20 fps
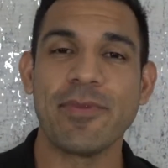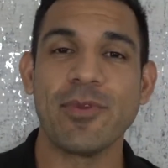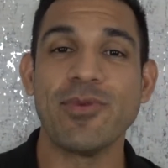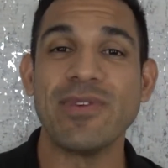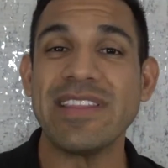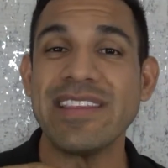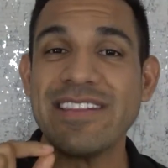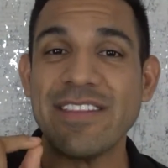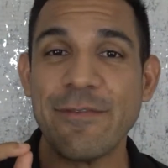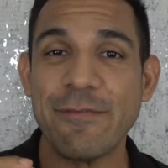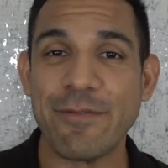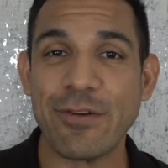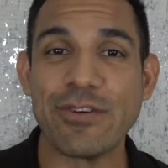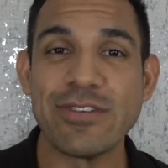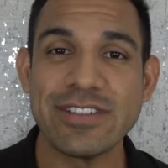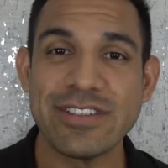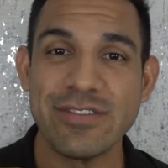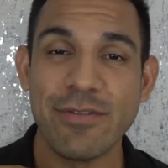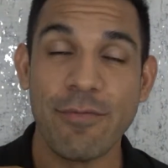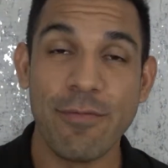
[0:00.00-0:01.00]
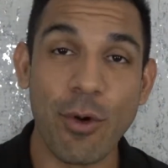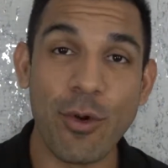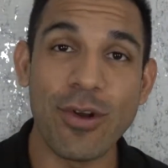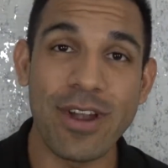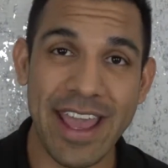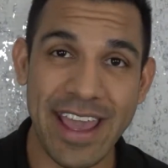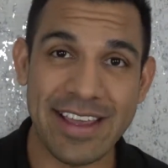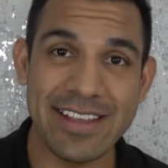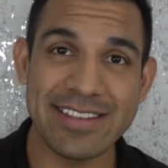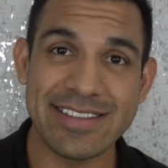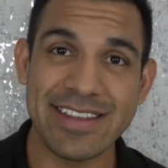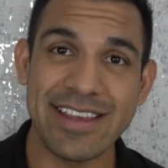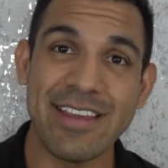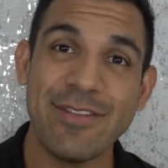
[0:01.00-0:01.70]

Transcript: within the first four days,